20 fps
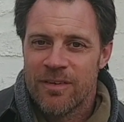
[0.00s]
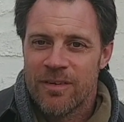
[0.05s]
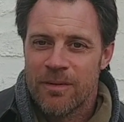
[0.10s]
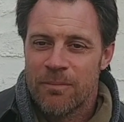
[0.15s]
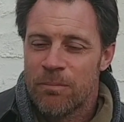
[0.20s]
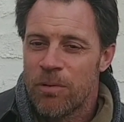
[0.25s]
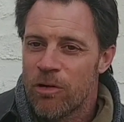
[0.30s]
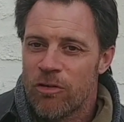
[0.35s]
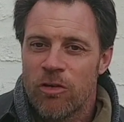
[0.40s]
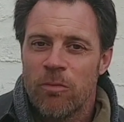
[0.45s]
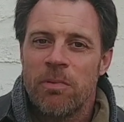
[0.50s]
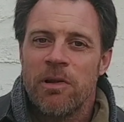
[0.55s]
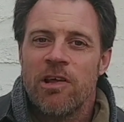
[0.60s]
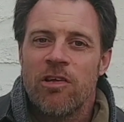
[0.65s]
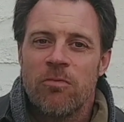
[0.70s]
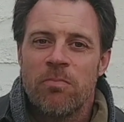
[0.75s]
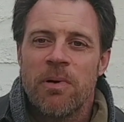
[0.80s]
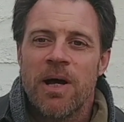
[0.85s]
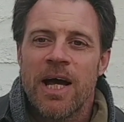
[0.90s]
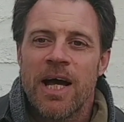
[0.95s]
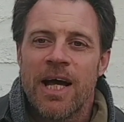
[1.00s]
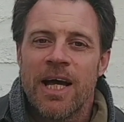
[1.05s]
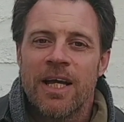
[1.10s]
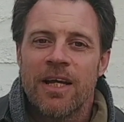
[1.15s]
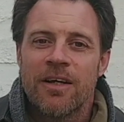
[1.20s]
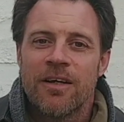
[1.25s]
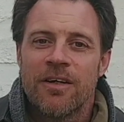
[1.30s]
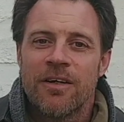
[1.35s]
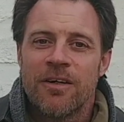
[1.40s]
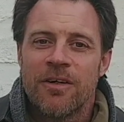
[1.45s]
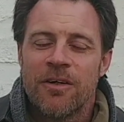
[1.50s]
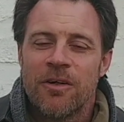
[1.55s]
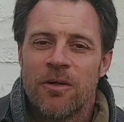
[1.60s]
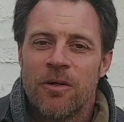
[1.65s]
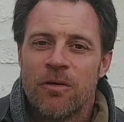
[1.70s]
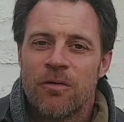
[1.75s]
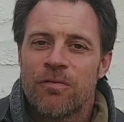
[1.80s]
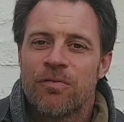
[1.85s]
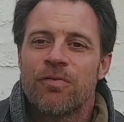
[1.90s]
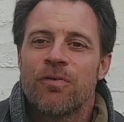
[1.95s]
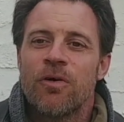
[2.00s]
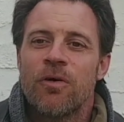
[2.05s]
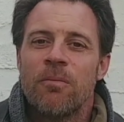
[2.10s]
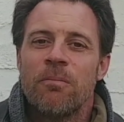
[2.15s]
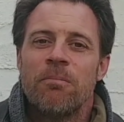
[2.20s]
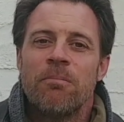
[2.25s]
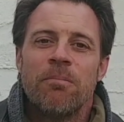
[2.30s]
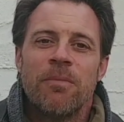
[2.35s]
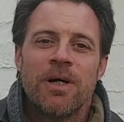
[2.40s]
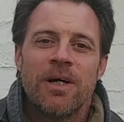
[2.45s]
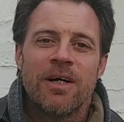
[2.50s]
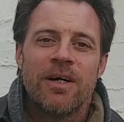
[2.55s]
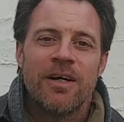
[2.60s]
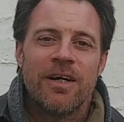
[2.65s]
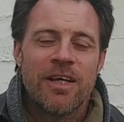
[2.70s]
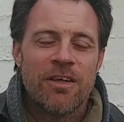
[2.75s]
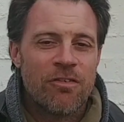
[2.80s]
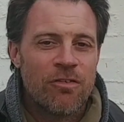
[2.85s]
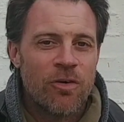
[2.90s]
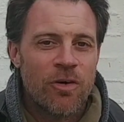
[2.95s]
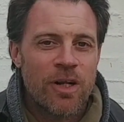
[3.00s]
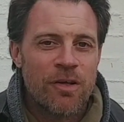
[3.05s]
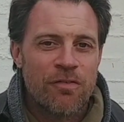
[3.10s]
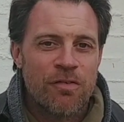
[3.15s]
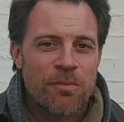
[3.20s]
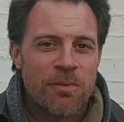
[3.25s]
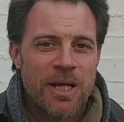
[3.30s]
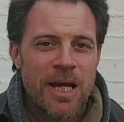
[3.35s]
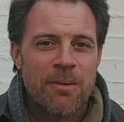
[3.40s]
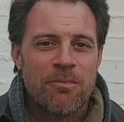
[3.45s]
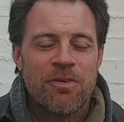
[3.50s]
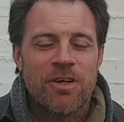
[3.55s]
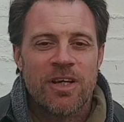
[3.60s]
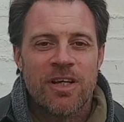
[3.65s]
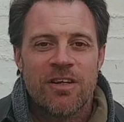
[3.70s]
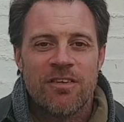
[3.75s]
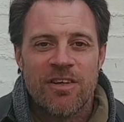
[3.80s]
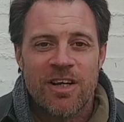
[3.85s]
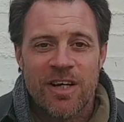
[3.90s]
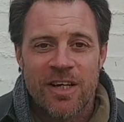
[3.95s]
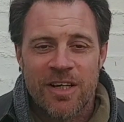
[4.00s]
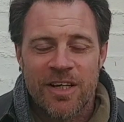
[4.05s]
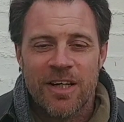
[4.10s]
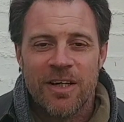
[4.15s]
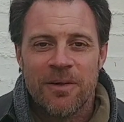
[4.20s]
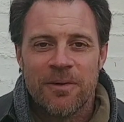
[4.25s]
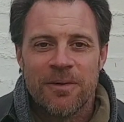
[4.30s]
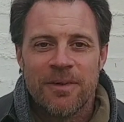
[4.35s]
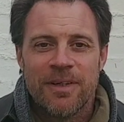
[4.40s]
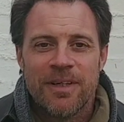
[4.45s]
and possibly his bag from, he's got it from Captain Katanga,